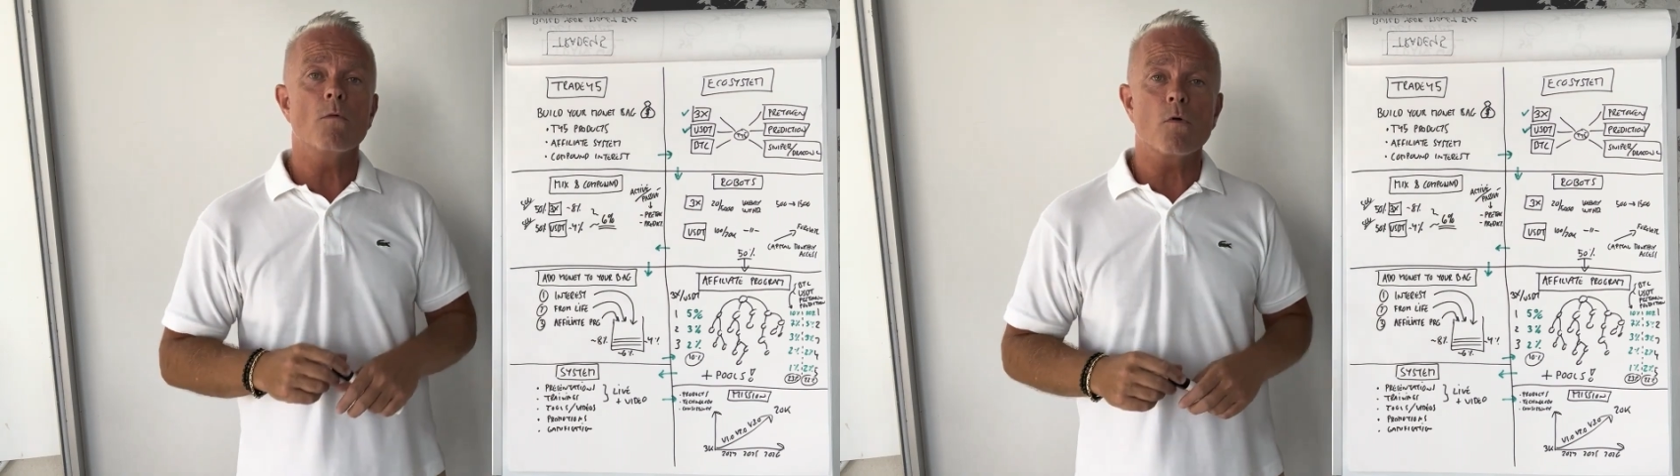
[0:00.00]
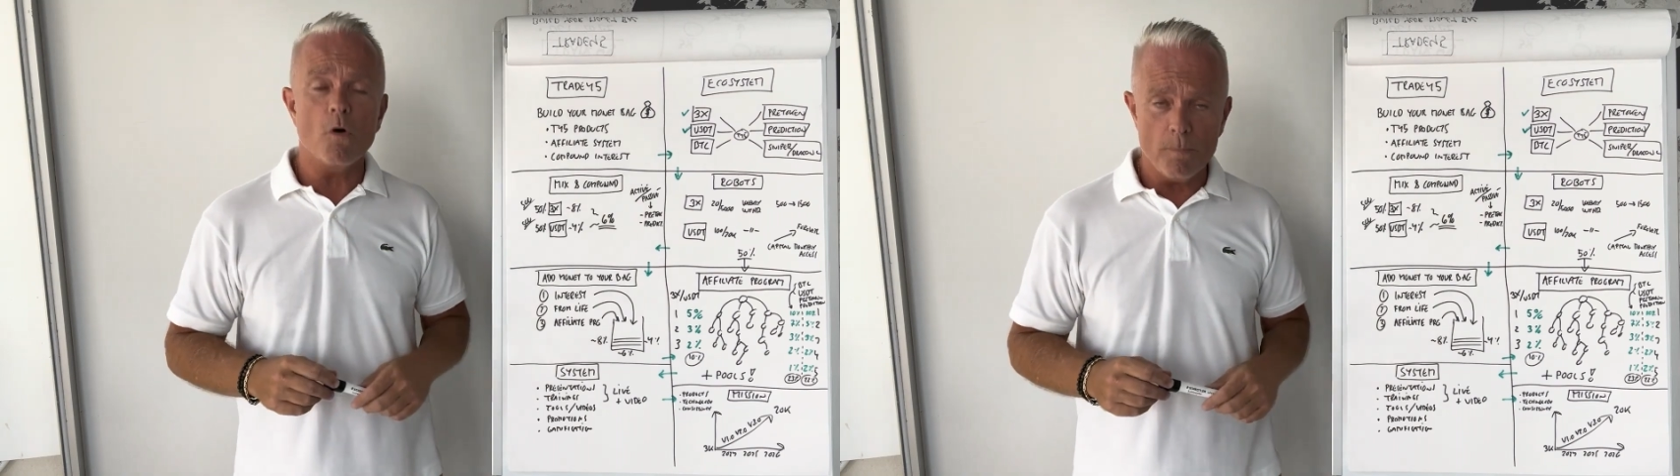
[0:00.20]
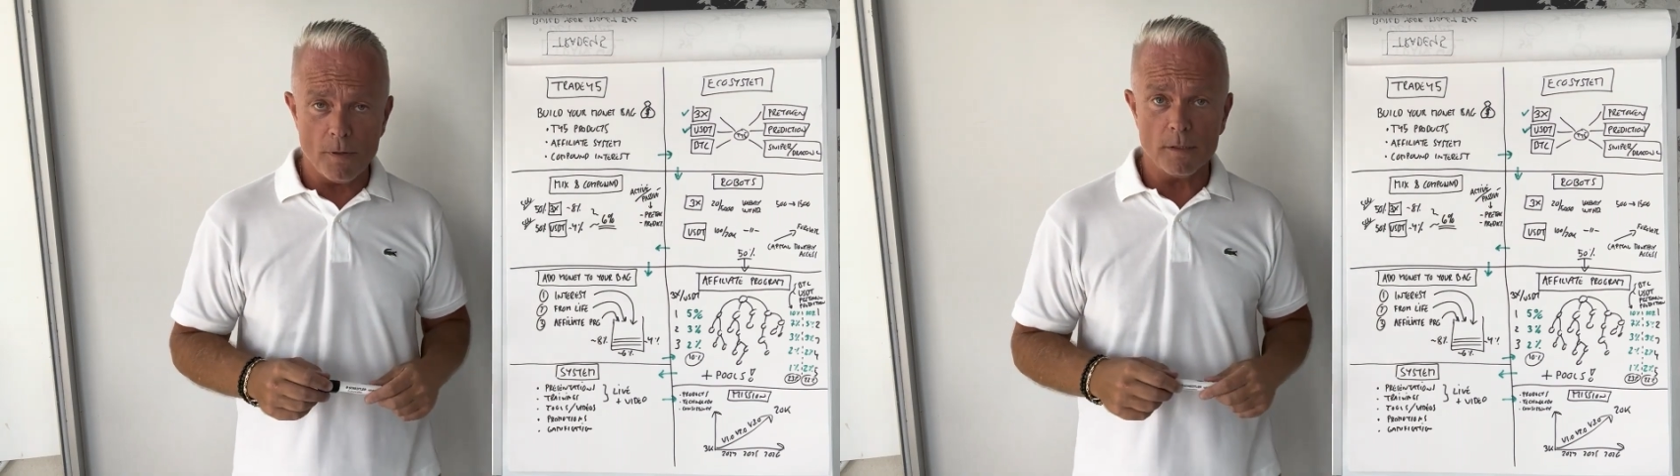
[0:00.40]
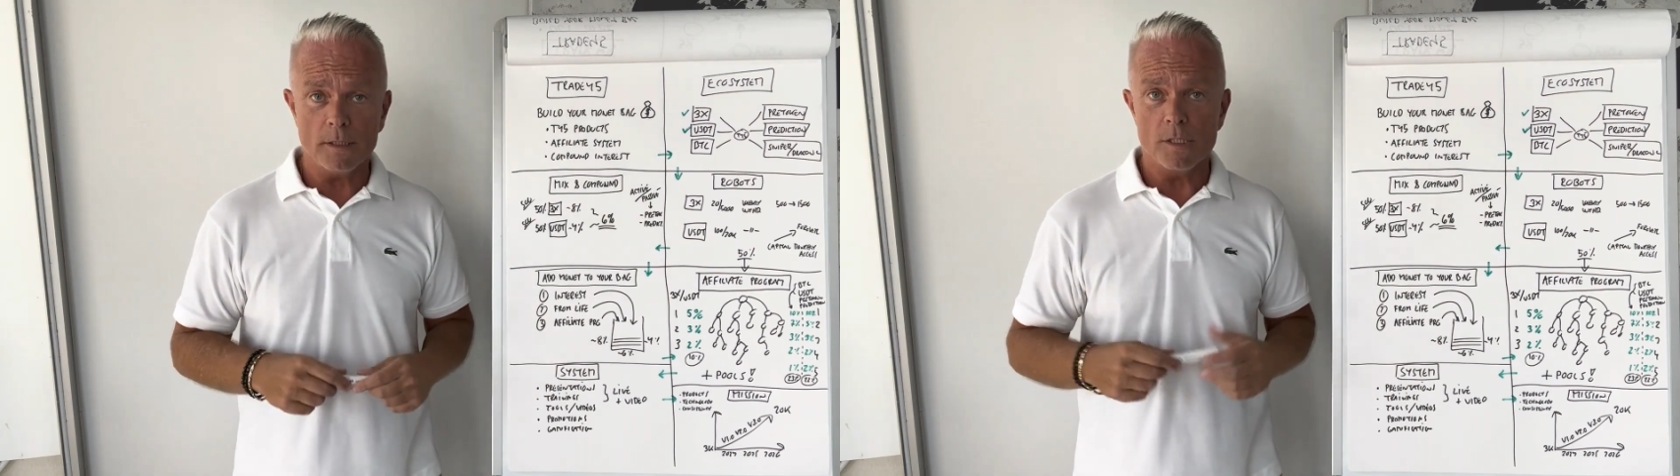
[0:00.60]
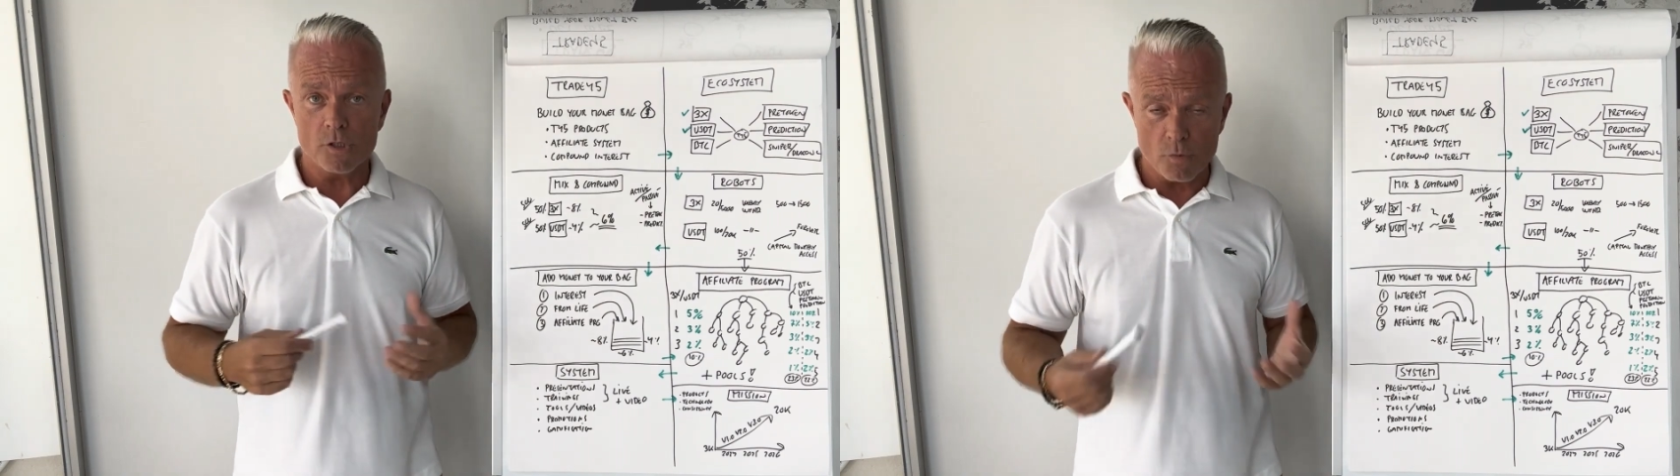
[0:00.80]

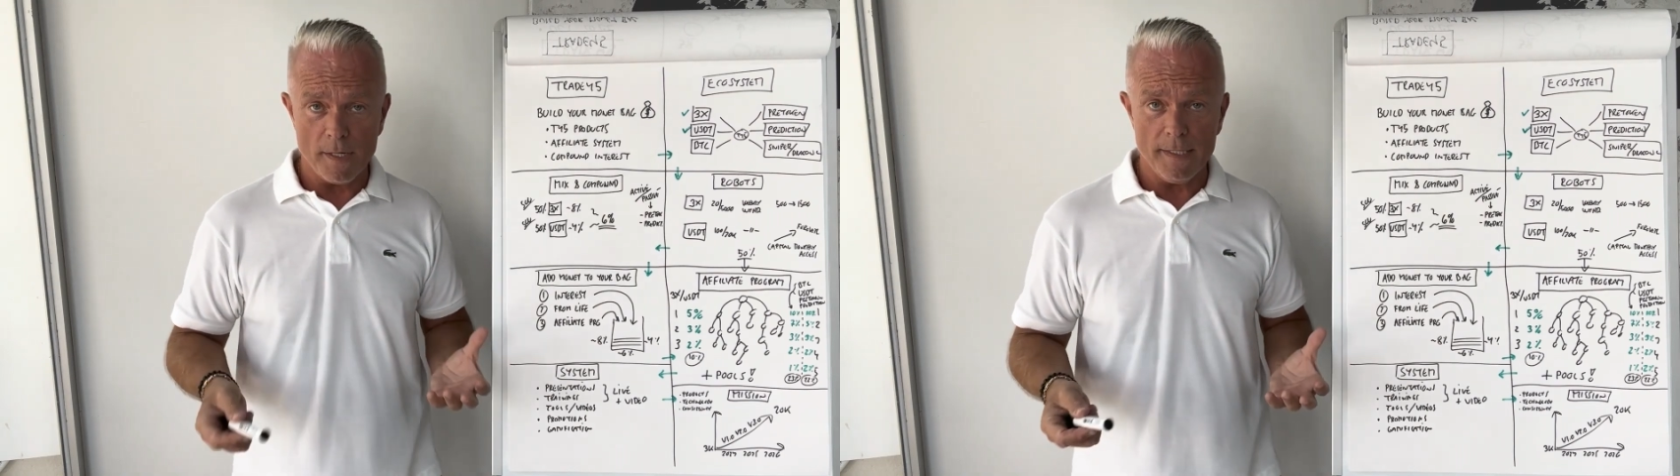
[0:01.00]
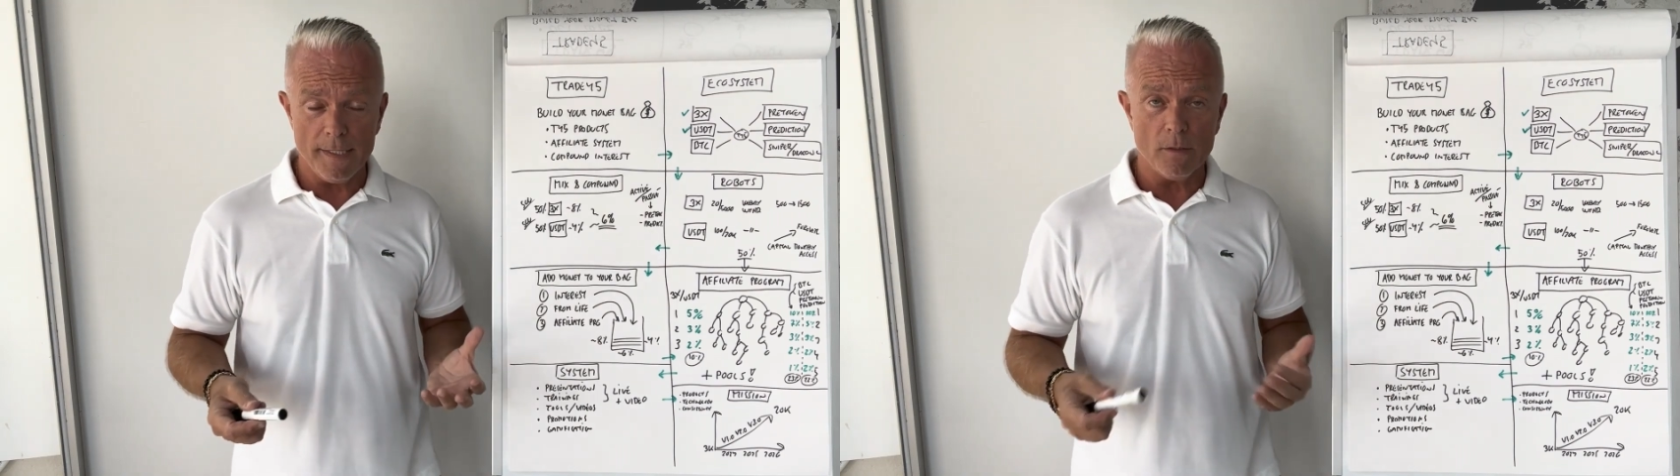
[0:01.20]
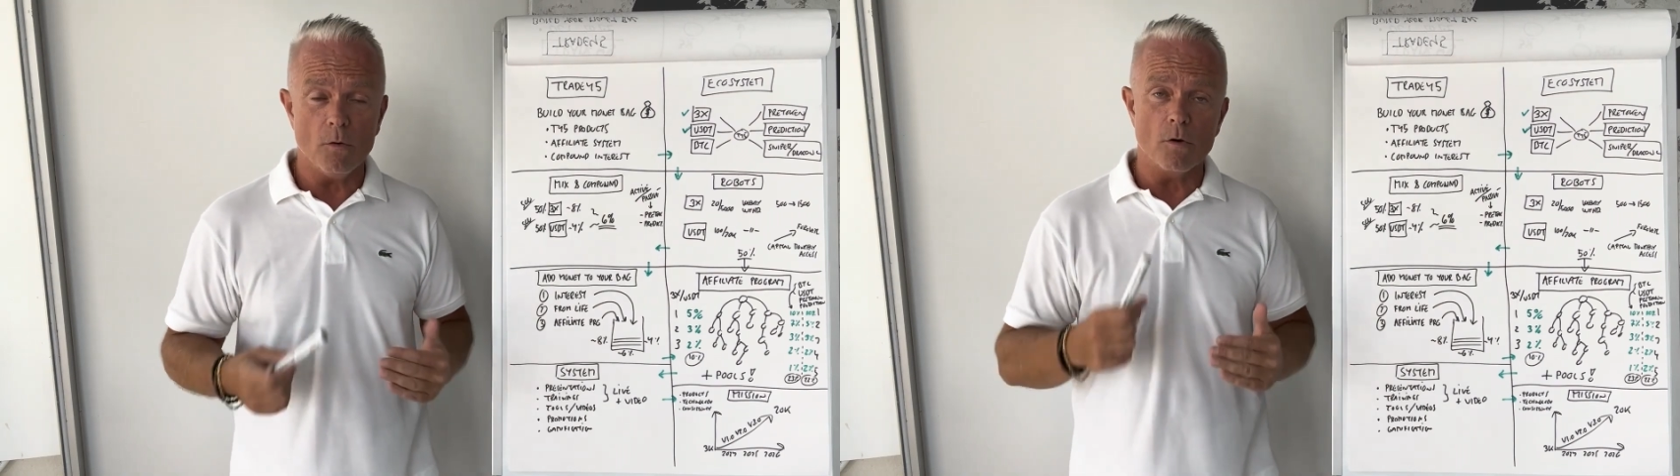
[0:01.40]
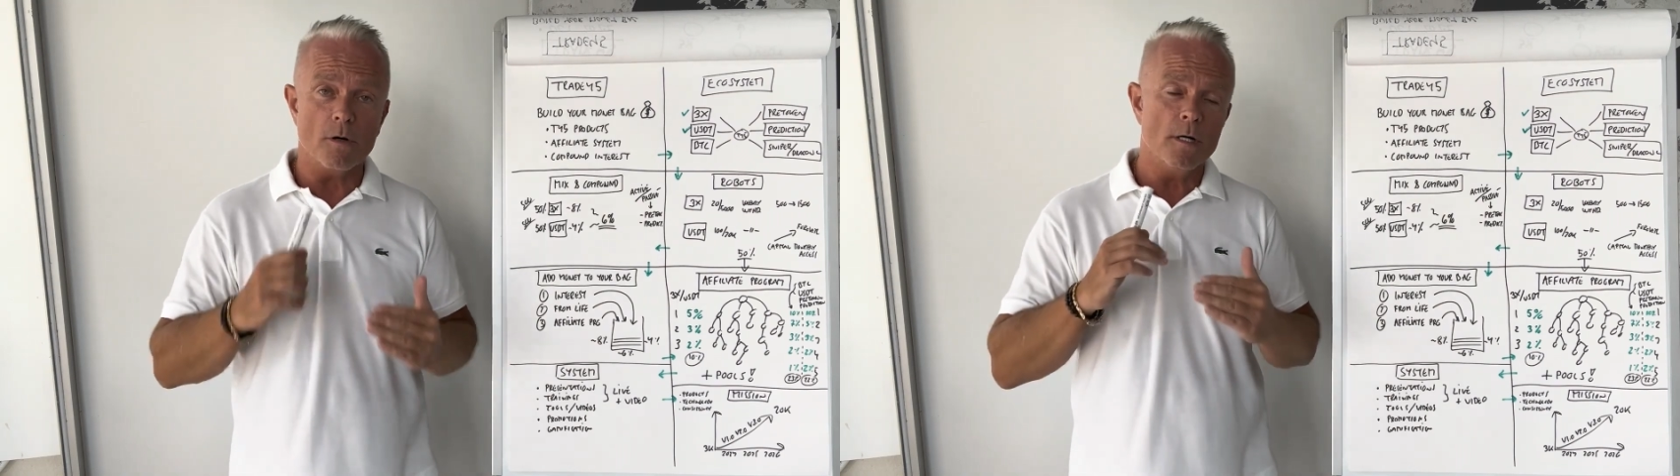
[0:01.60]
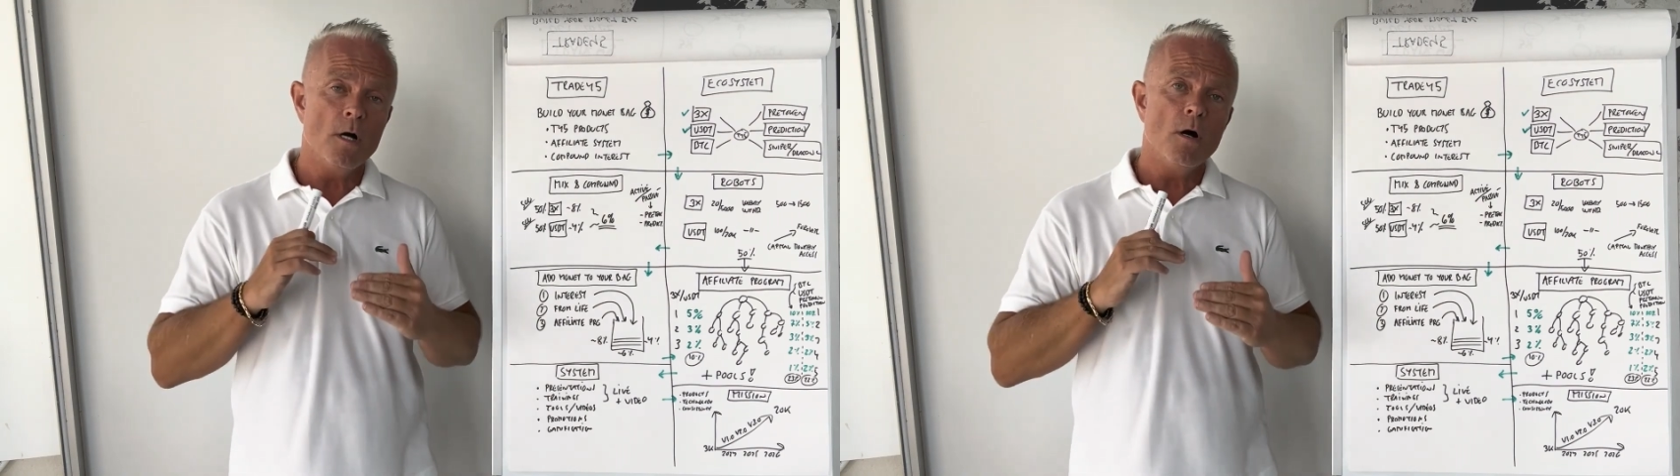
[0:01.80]
robot trading
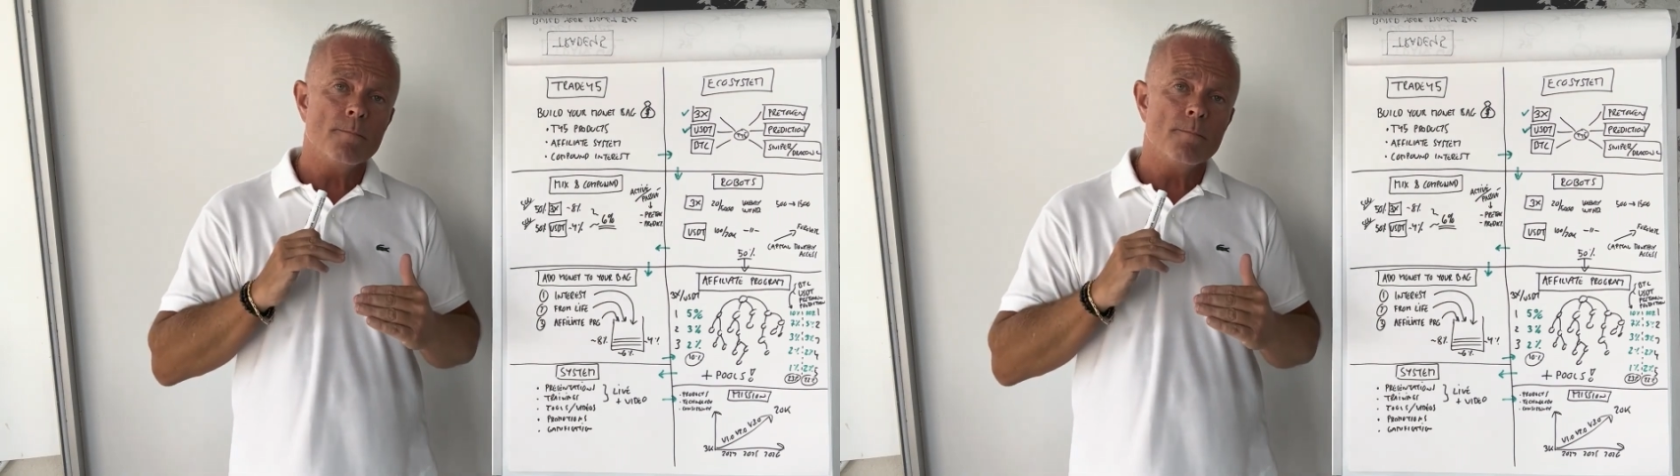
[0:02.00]
or